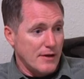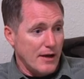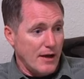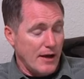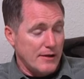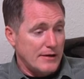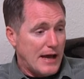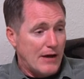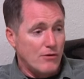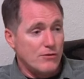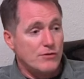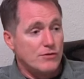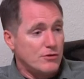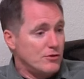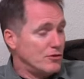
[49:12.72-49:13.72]
I doubt
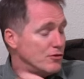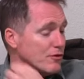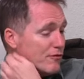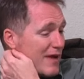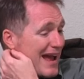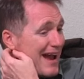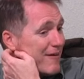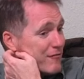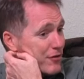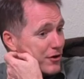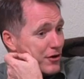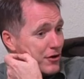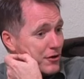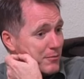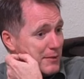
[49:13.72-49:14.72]
you've ever
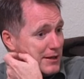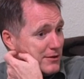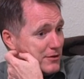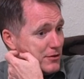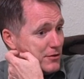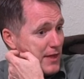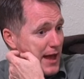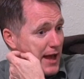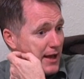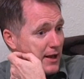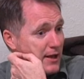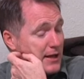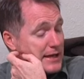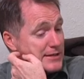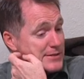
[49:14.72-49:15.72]
heard me do that
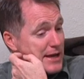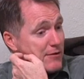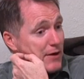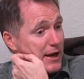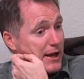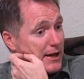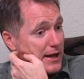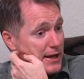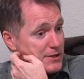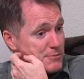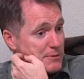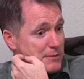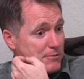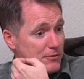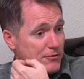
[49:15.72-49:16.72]
because I recognize
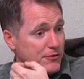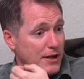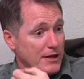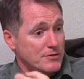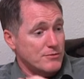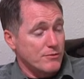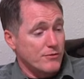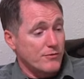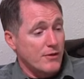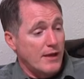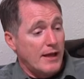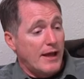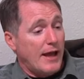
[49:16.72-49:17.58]
people's schedules.